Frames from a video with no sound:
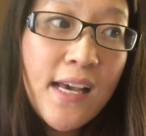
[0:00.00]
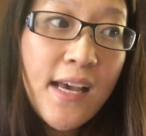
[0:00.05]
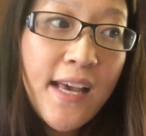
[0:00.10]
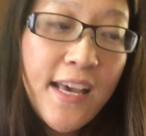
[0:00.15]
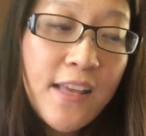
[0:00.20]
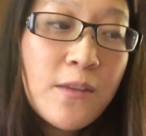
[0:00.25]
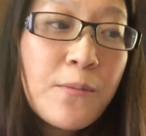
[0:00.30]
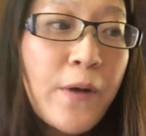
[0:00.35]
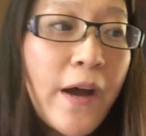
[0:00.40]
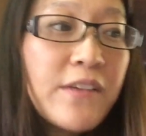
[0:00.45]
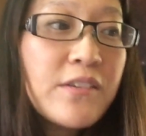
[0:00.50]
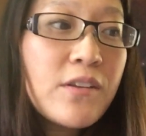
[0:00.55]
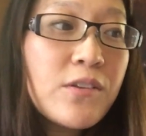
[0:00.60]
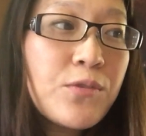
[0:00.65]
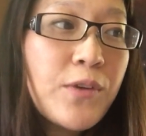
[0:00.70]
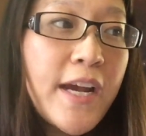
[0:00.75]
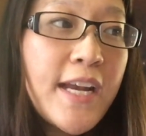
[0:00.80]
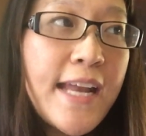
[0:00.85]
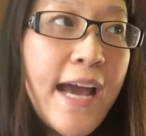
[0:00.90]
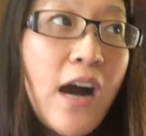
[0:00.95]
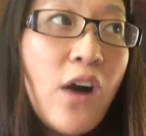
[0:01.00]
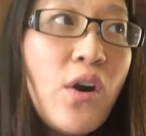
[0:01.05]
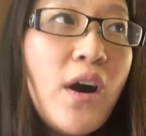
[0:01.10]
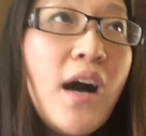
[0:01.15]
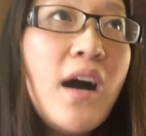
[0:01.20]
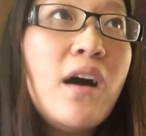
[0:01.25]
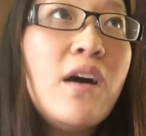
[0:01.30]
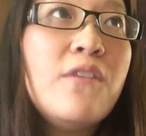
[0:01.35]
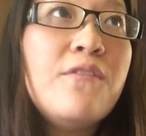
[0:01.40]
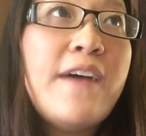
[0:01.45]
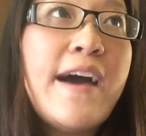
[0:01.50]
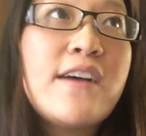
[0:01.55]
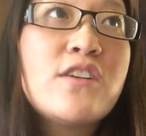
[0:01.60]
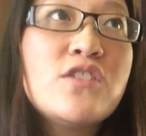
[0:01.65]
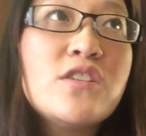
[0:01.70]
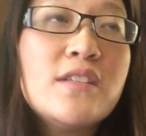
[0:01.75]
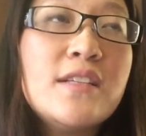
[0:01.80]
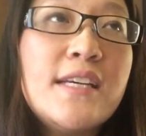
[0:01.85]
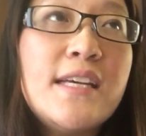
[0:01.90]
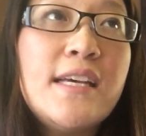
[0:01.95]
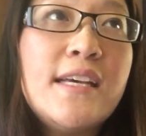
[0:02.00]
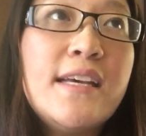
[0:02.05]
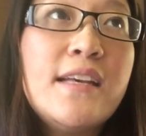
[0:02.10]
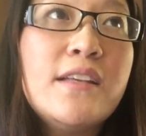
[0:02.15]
in the process right now of actually